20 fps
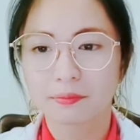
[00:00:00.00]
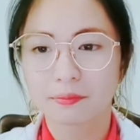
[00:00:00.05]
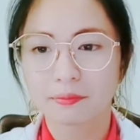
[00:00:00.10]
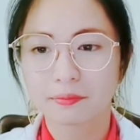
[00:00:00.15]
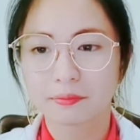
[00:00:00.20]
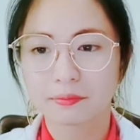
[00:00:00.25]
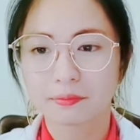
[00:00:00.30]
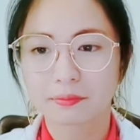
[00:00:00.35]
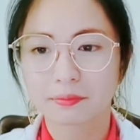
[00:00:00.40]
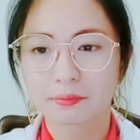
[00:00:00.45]

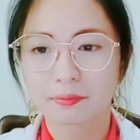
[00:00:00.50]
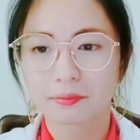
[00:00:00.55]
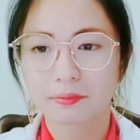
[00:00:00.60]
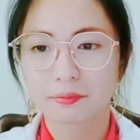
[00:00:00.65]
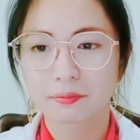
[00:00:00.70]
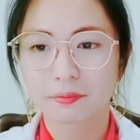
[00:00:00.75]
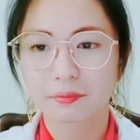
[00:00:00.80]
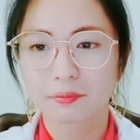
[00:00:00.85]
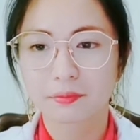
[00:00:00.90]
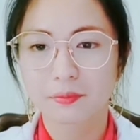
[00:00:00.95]

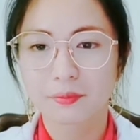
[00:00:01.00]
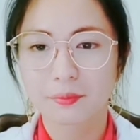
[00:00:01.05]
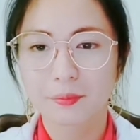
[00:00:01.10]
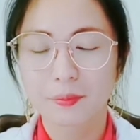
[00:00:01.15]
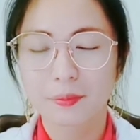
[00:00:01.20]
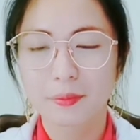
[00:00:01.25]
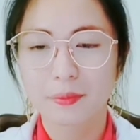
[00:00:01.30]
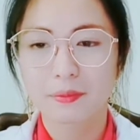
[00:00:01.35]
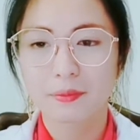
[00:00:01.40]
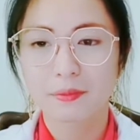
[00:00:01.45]

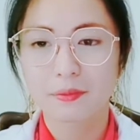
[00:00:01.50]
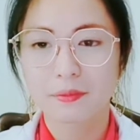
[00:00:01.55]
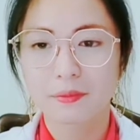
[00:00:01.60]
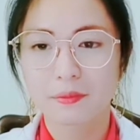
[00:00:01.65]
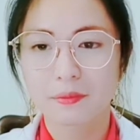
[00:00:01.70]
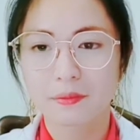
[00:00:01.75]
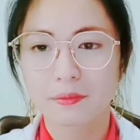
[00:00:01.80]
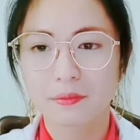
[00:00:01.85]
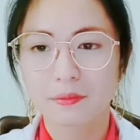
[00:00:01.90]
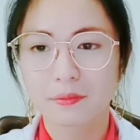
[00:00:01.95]

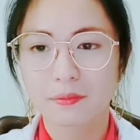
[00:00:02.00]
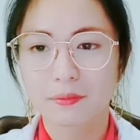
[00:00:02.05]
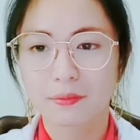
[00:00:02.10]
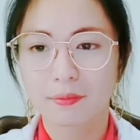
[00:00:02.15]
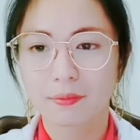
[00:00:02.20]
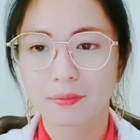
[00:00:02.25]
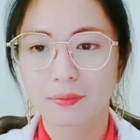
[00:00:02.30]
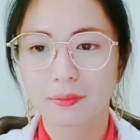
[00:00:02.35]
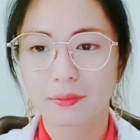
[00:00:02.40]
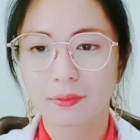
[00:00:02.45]

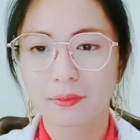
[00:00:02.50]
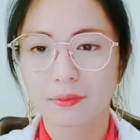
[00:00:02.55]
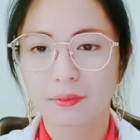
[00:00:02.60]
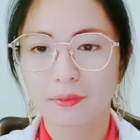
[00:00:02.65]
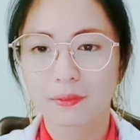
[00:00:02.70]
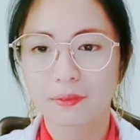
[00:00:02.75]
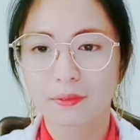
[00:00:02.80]
Nobody speaks.